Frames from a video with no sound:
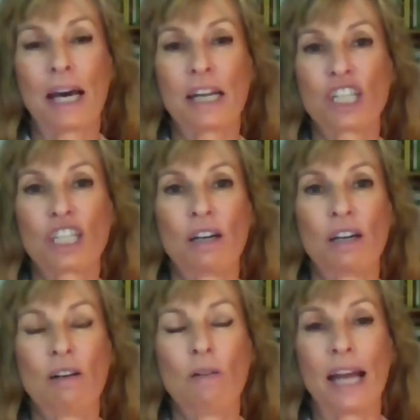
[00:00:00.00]
at a
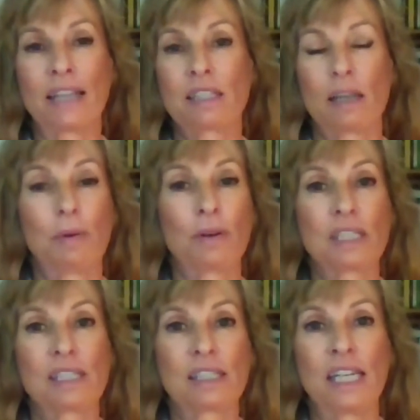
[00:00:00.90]
show and some
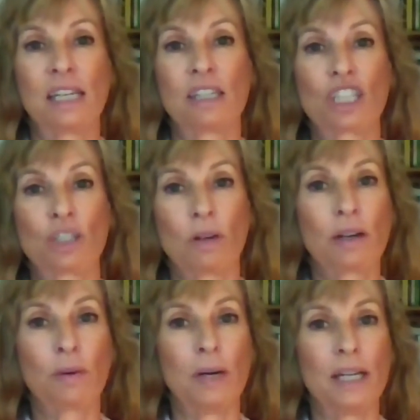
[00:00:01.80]
horses need a
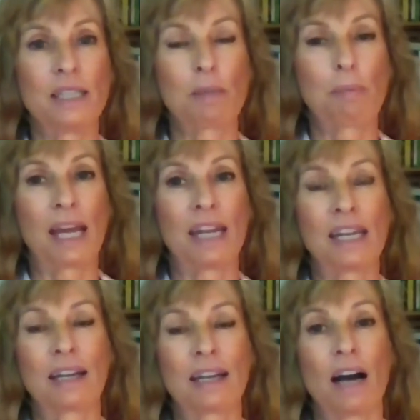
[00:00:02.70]
shorter one
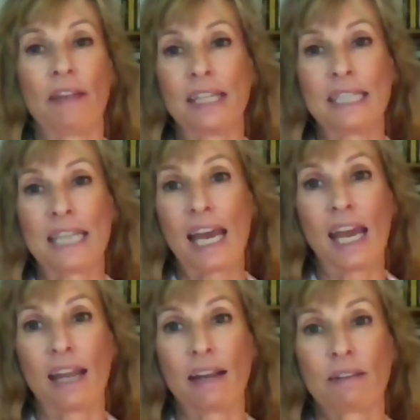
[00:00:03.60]
depending on the
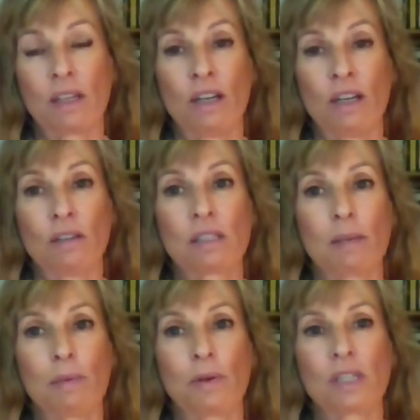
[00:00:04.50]
day. You know,
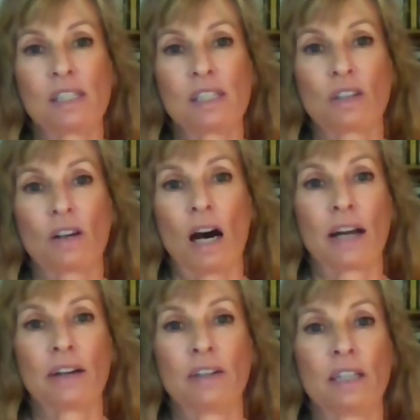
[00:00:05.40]
some horses are
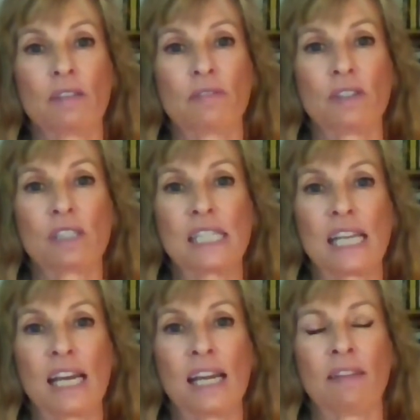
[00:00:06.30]
hotter on the first
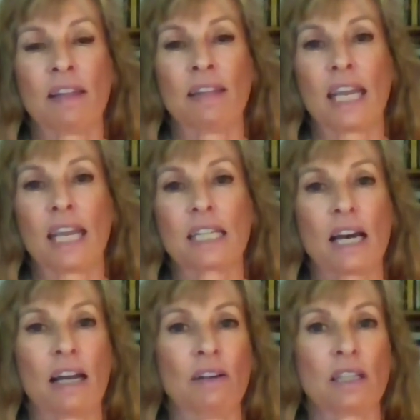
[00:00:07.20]
day and then they get
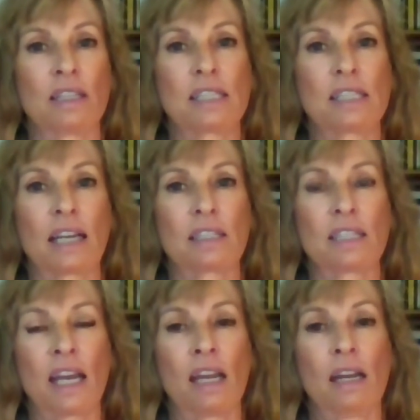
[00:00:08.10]
tired on the second
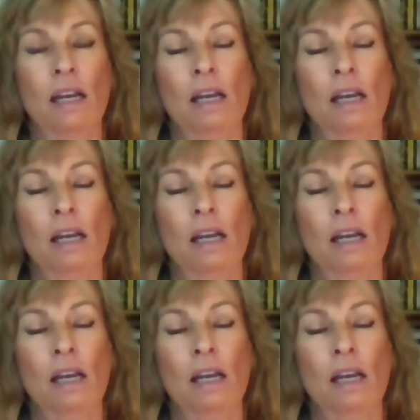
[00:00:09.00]
day.